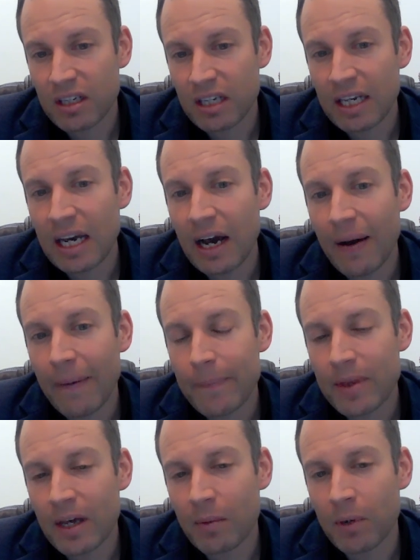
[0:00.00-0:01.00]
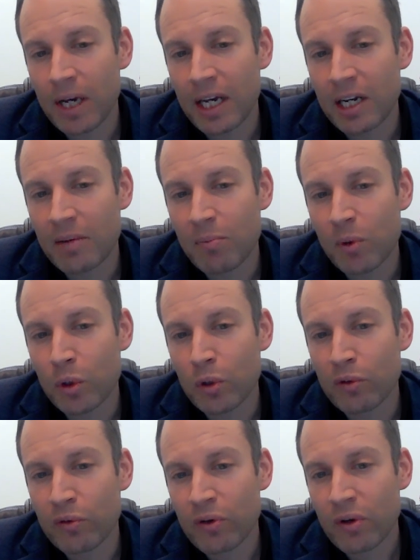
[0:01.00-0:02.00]
year that we're going to
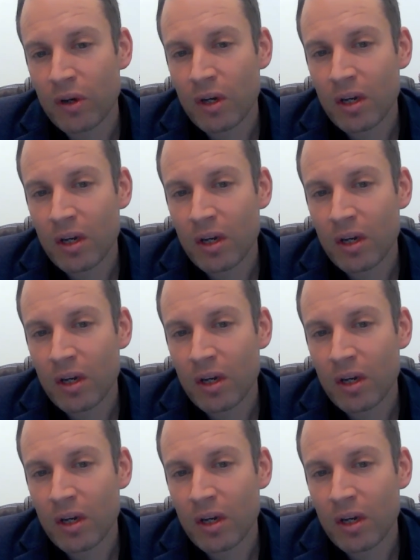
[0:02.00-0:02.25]
move.